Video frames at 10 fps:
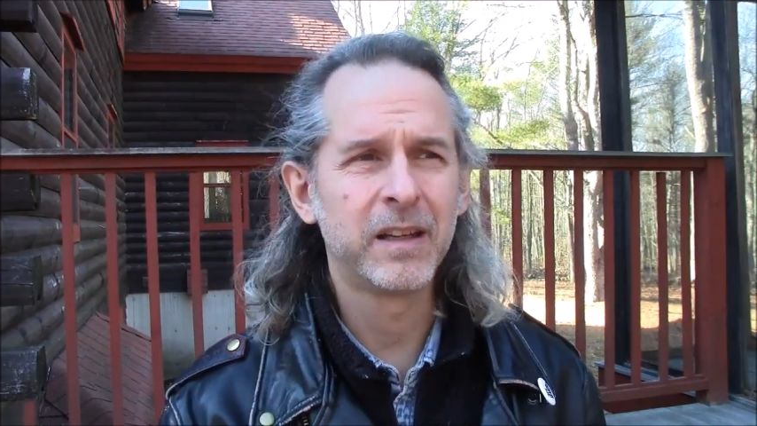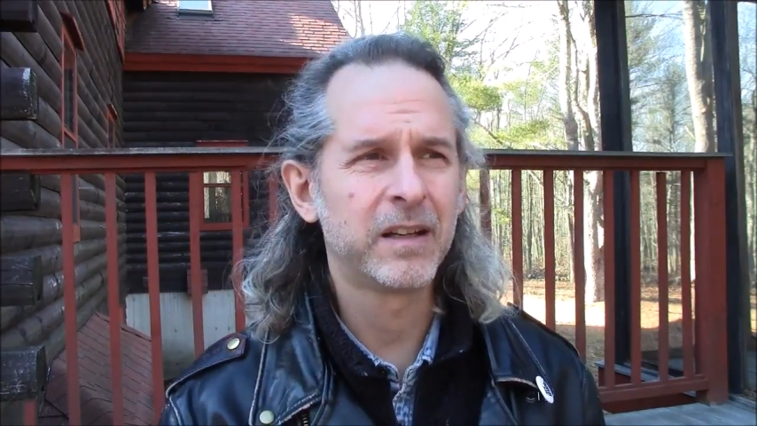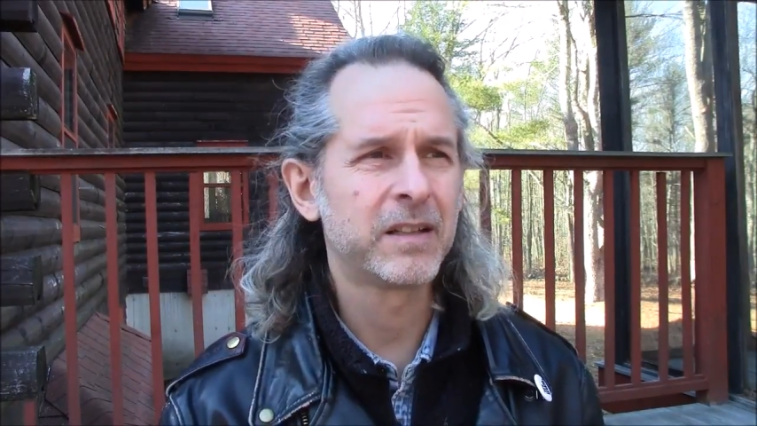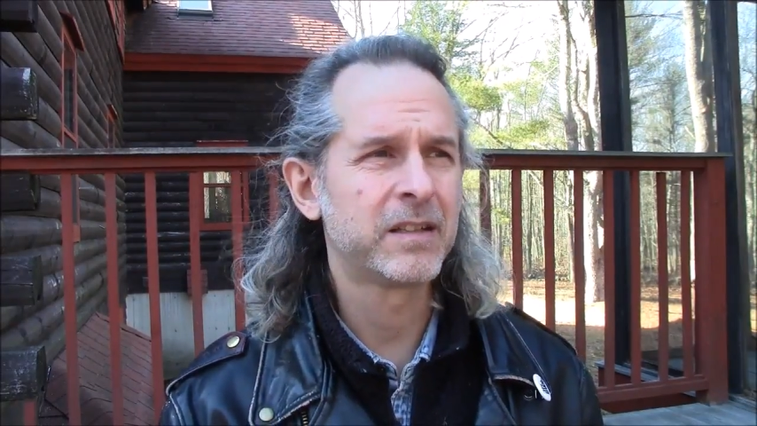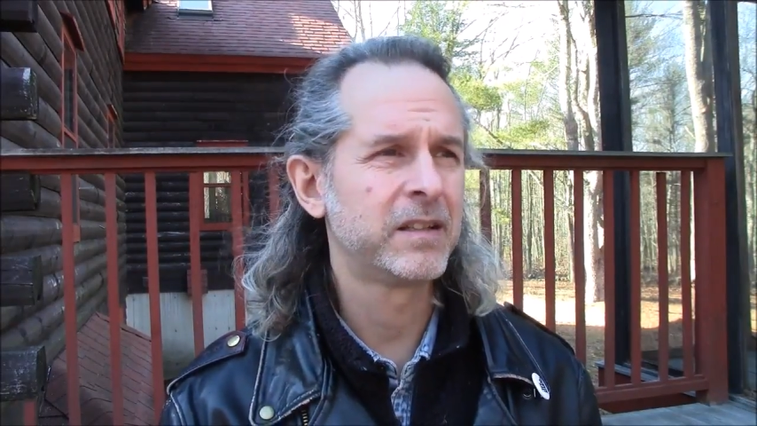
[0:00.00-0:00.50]

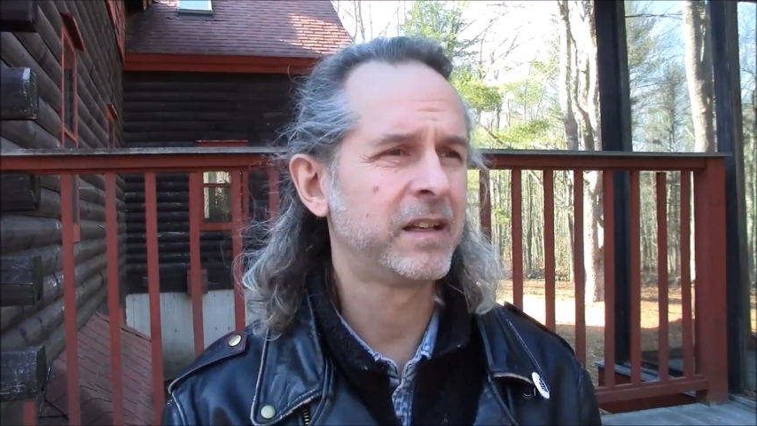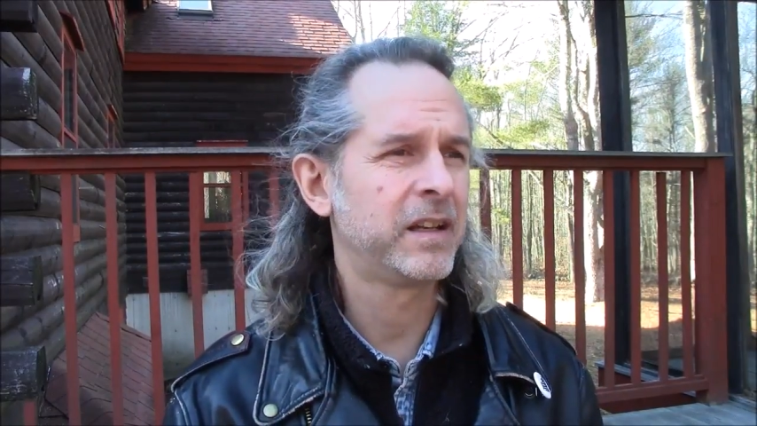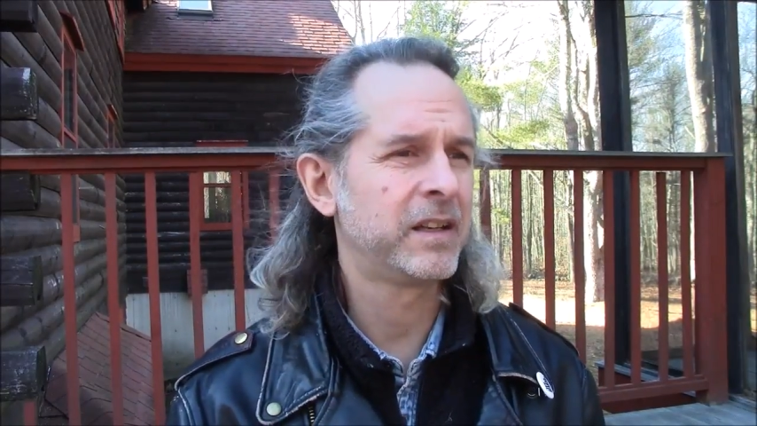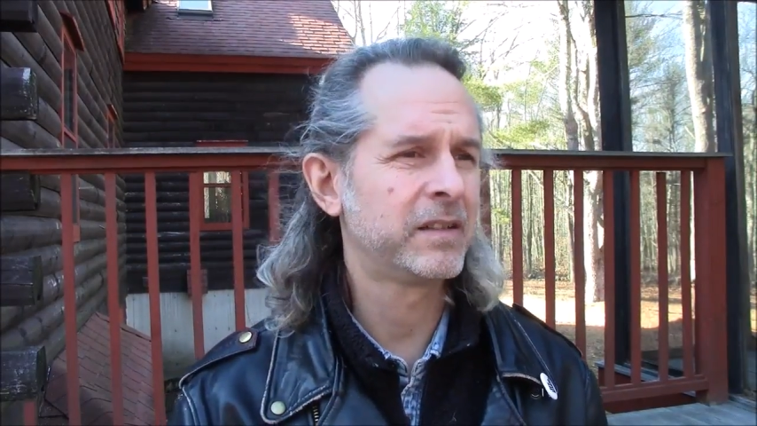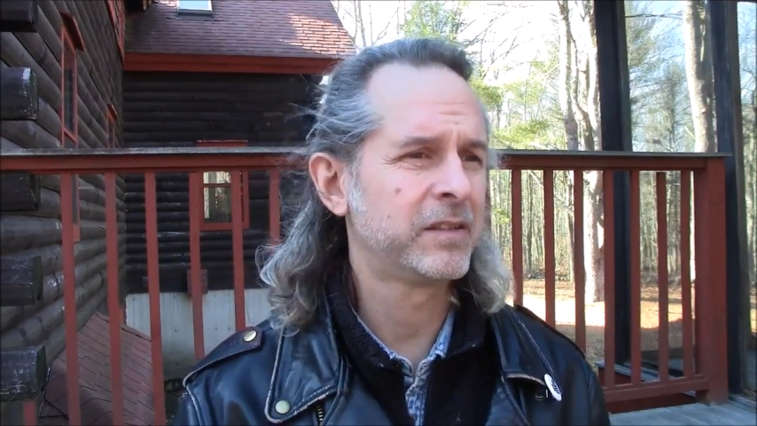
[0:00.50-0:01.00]
They're
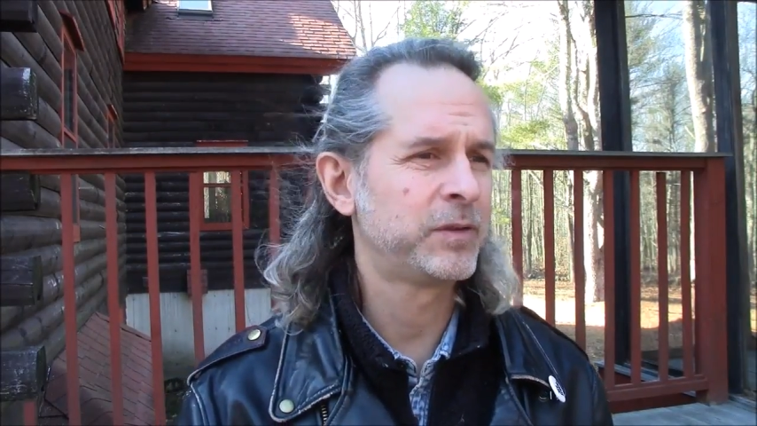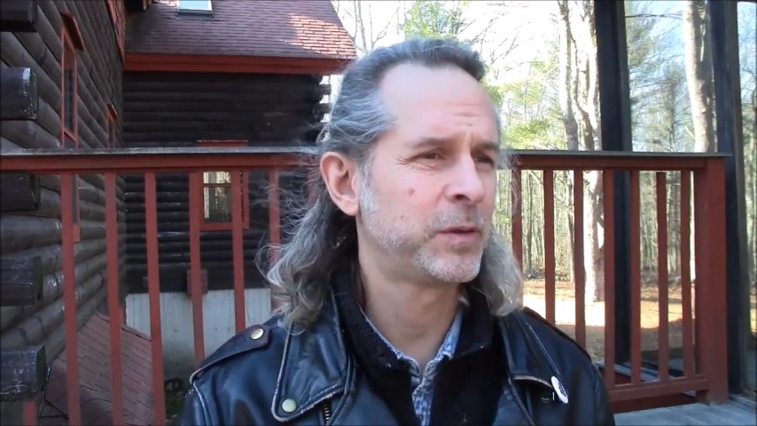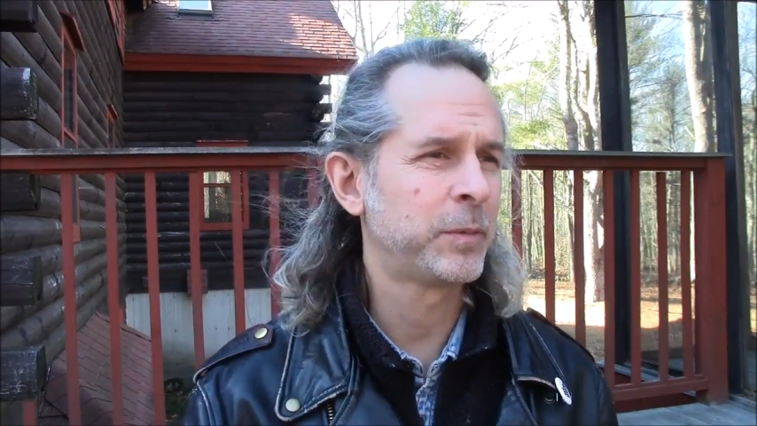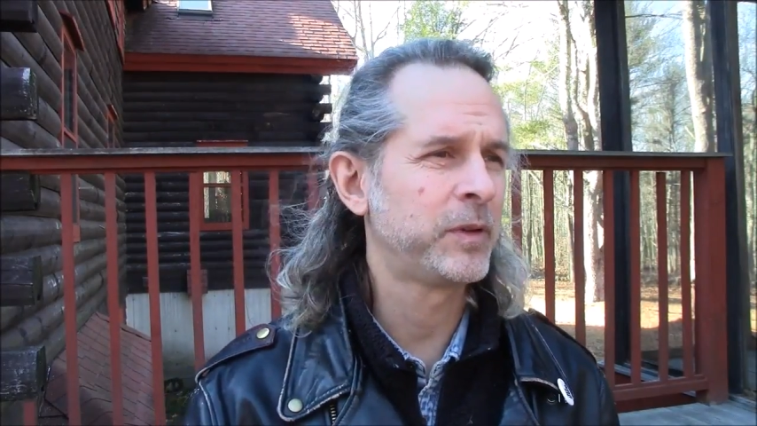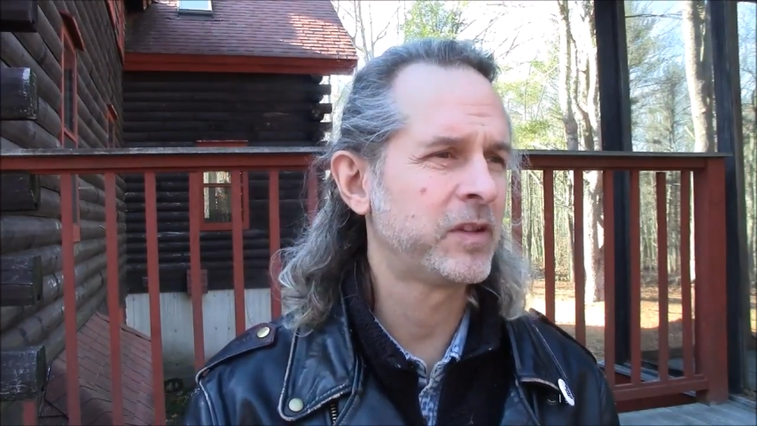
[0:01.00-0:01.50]
from
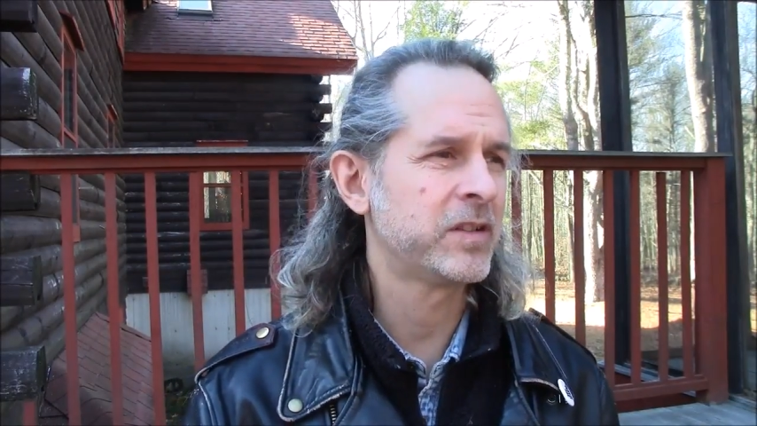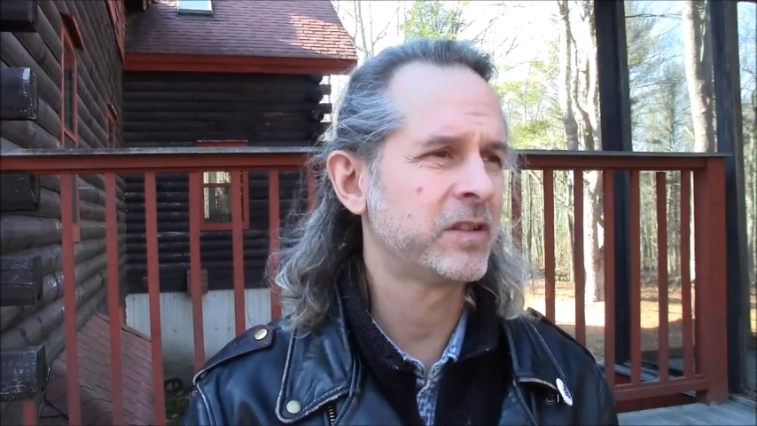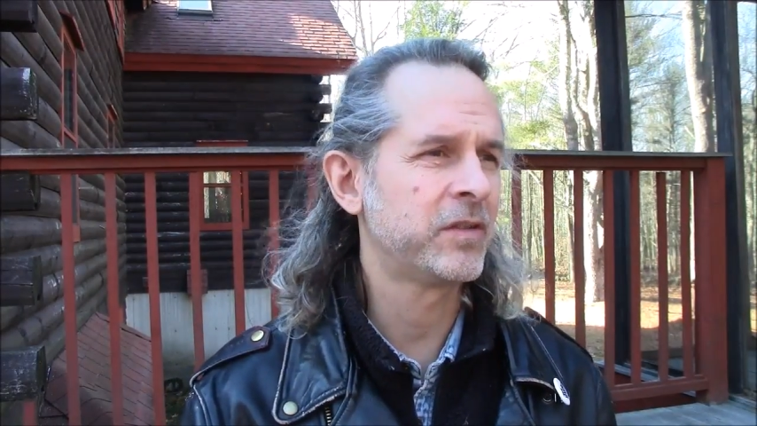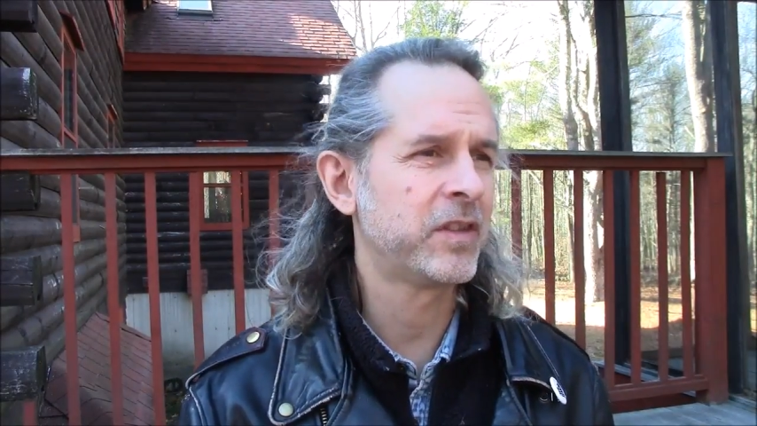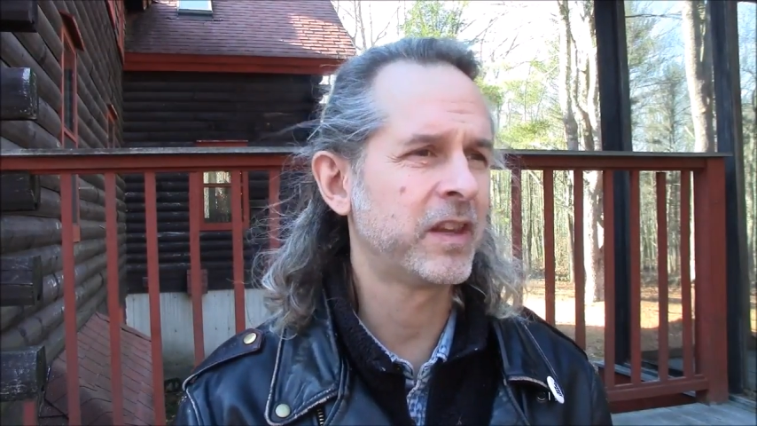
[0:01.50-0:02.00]
a position
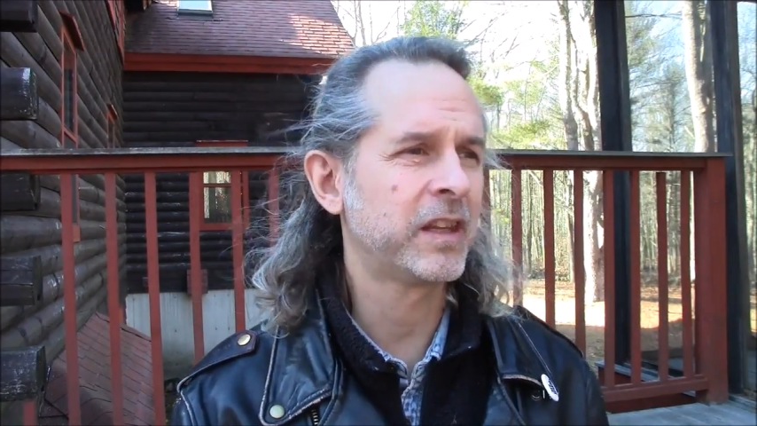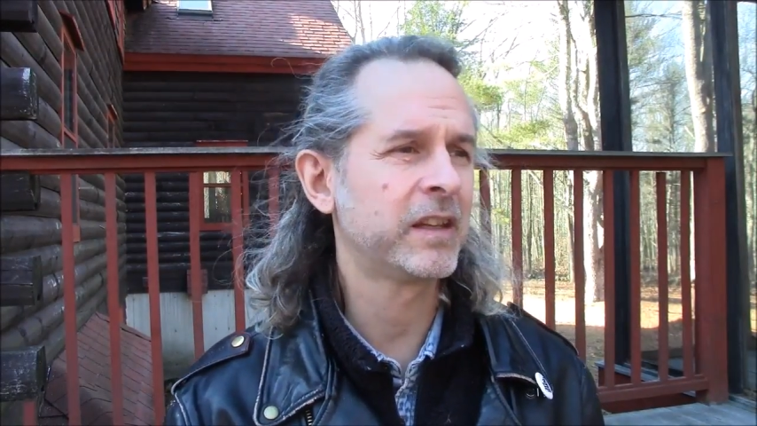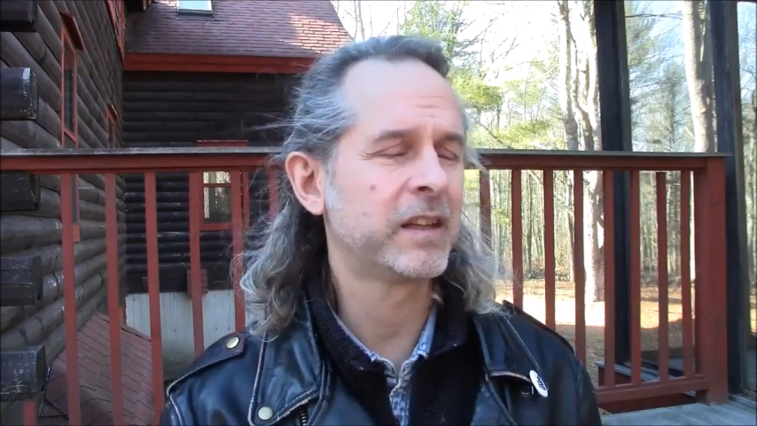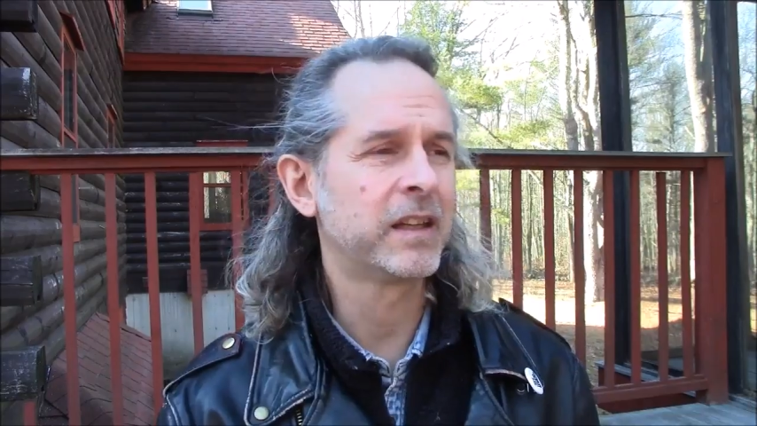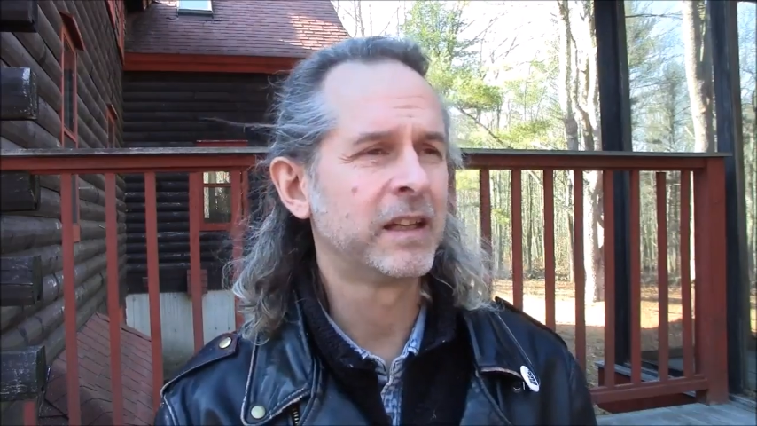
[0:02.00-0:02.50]
of
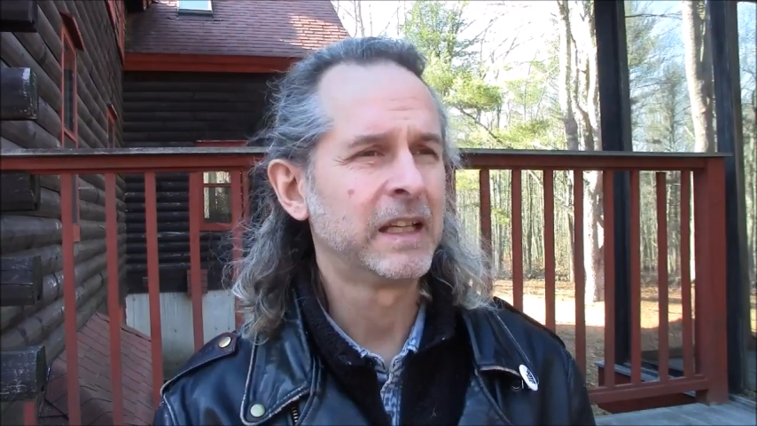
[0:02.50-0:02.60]
thinking that